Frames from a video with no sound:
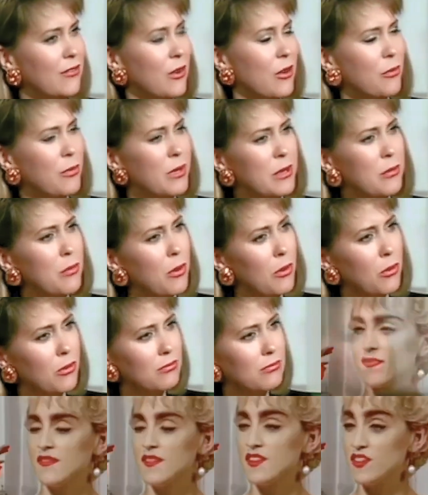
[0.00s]
What
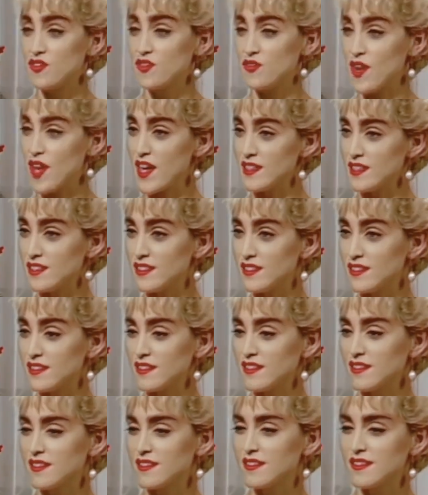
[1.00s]
kind of reaction
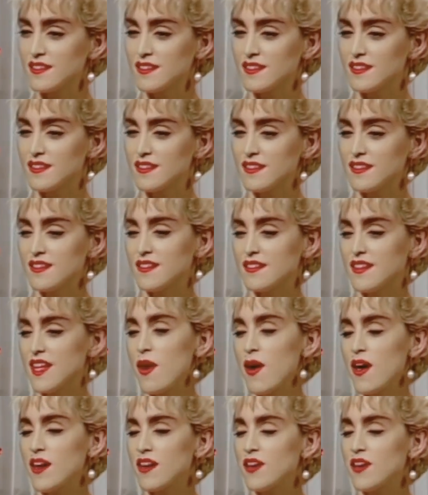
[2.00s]
does it get from people?